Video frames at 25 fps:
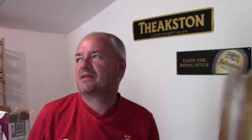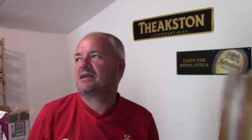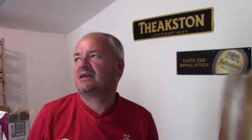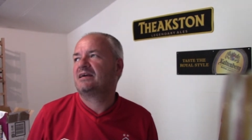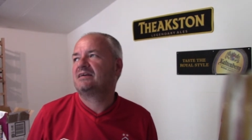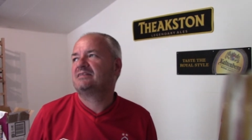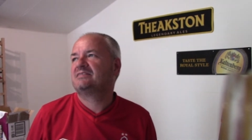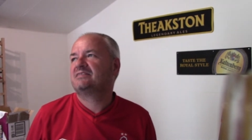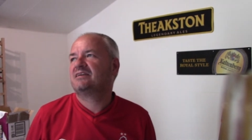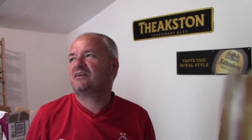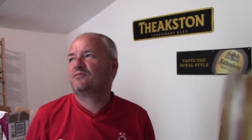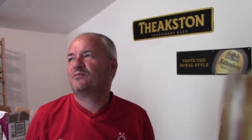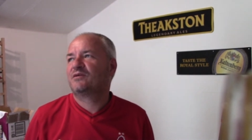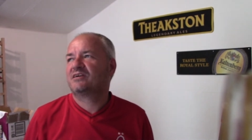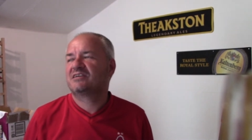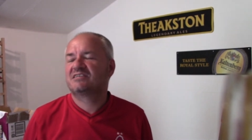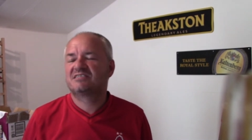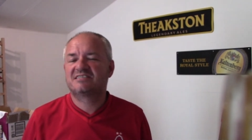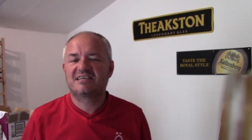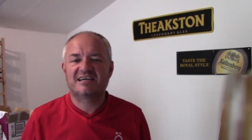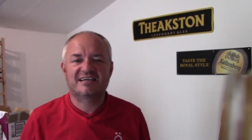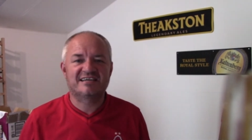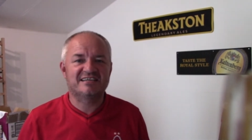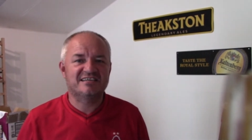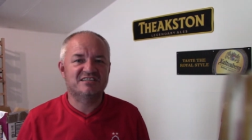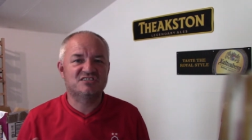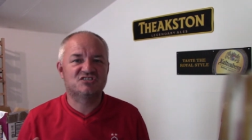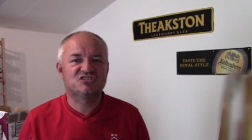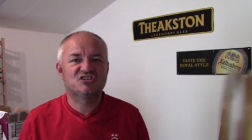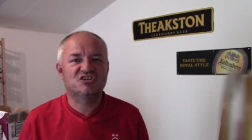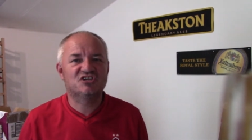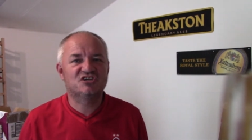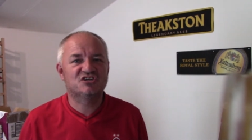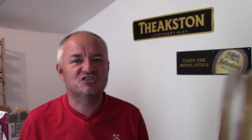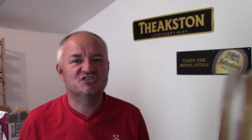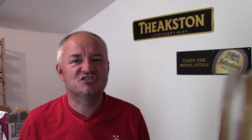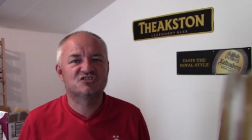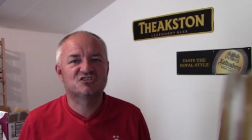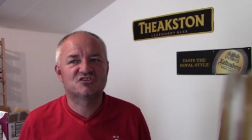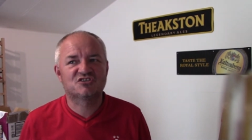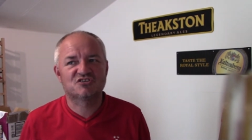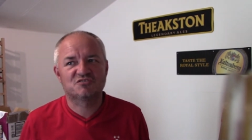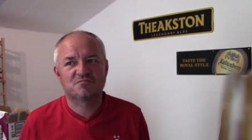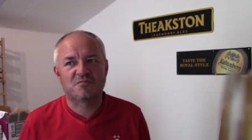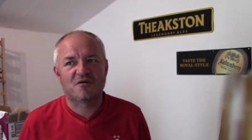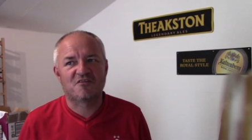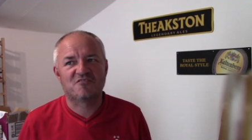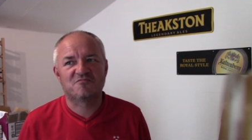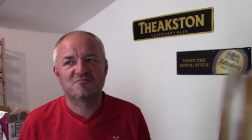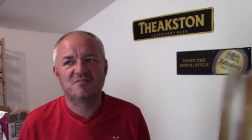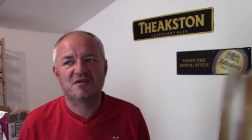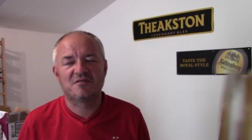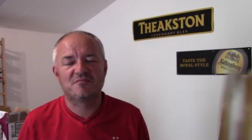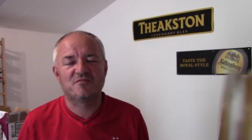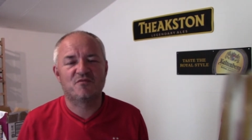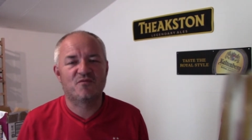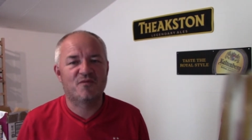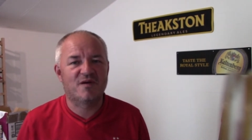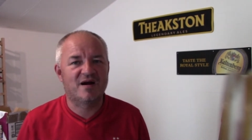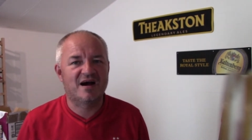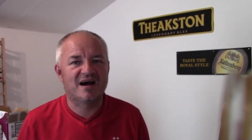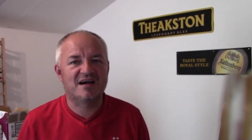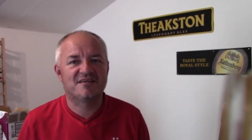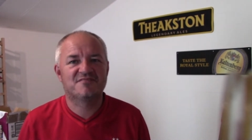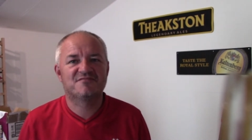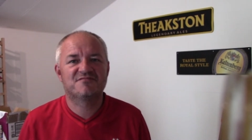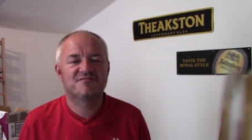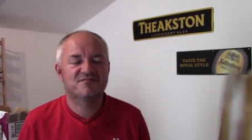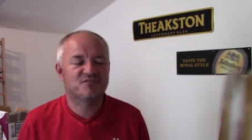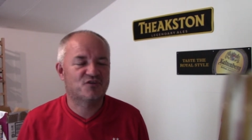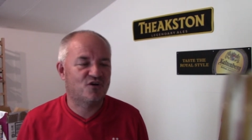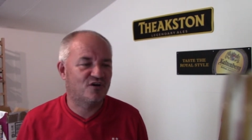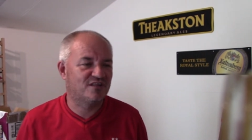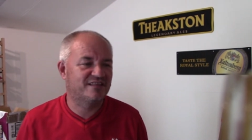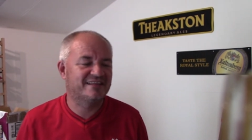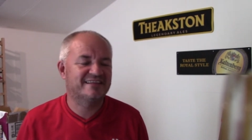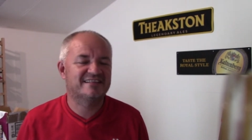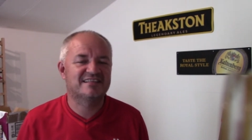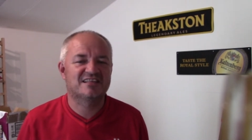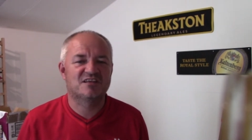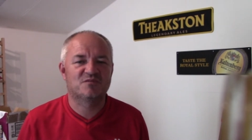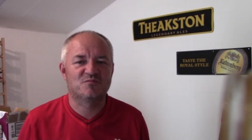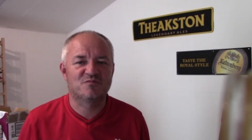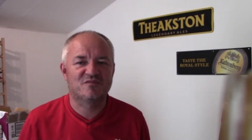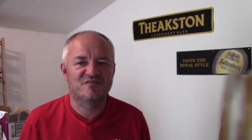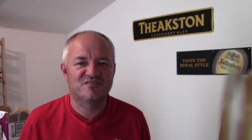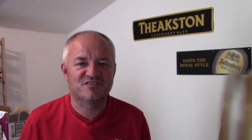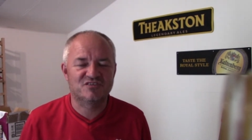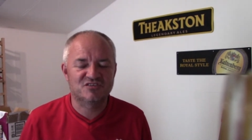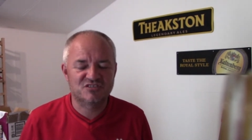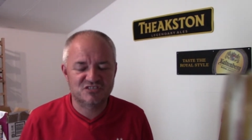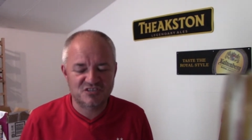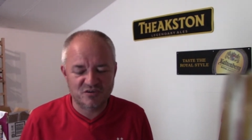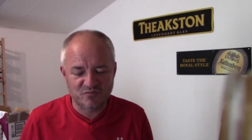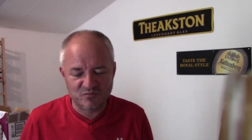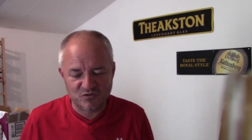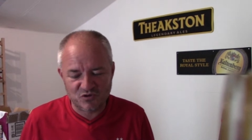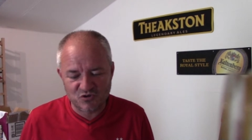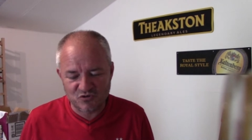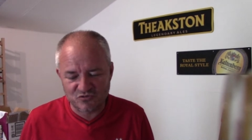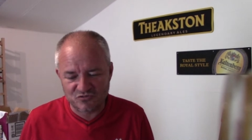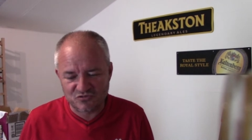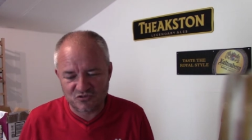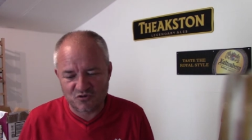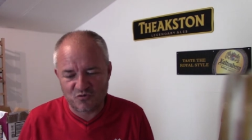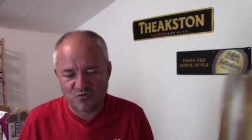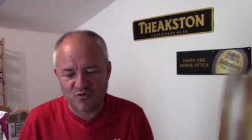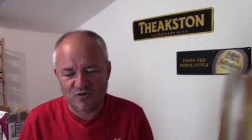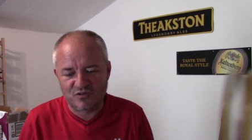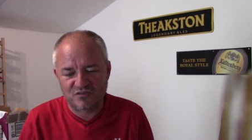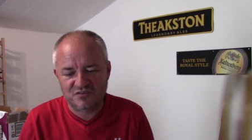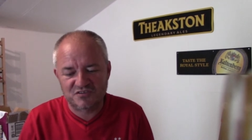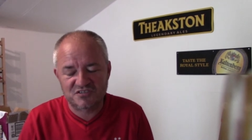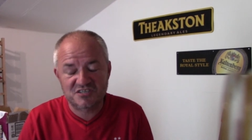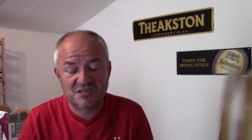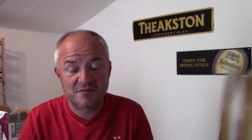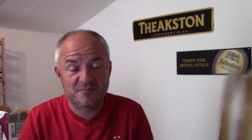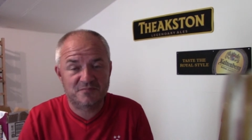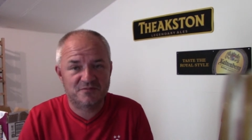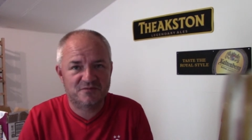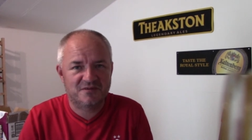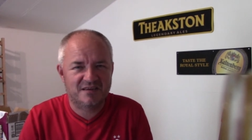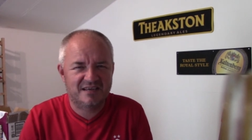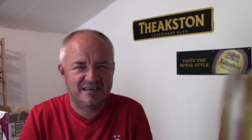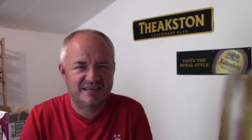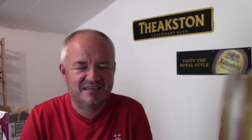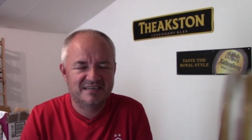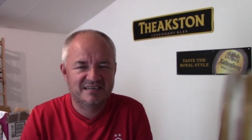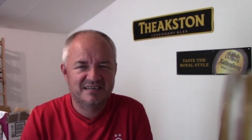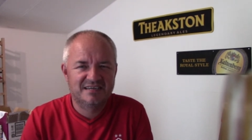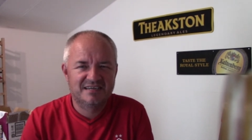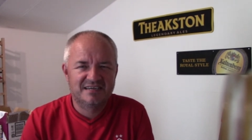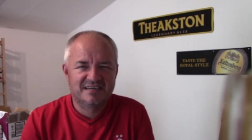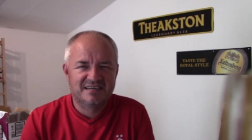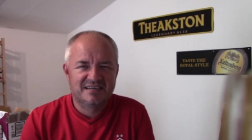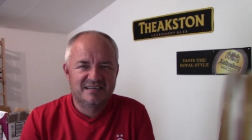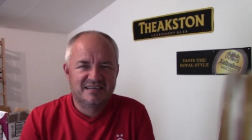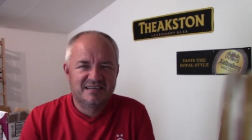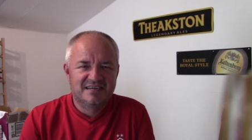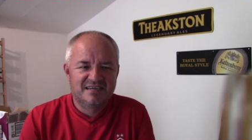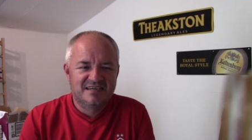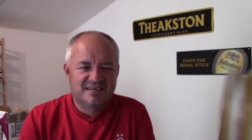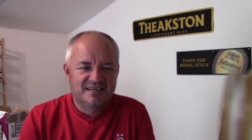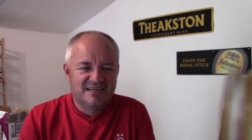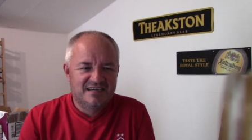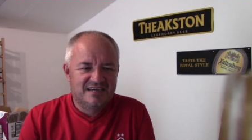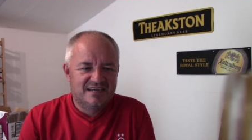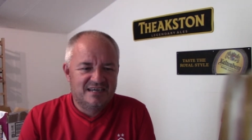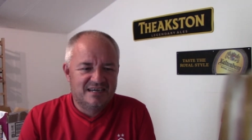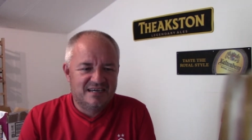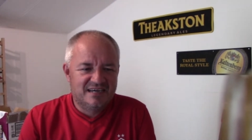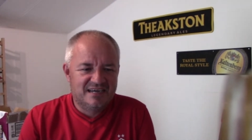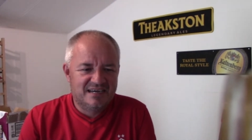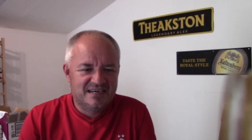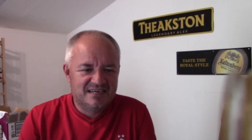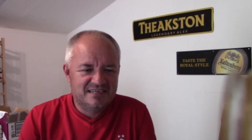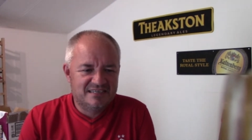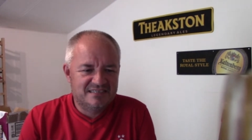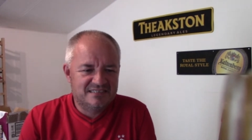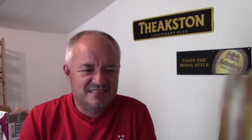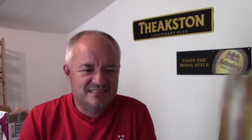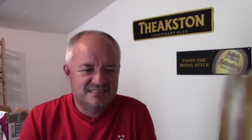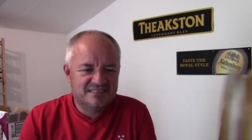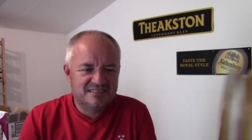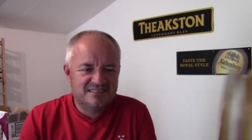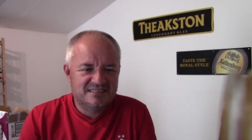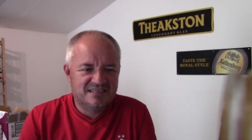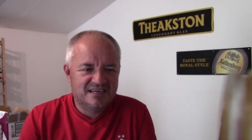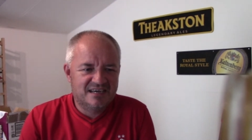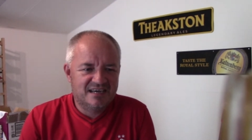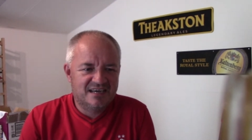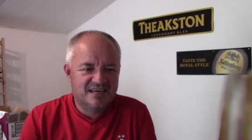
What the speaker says: And we had to take it in turns because both me and my wife got a little home of us, so we couldn't go on separately. And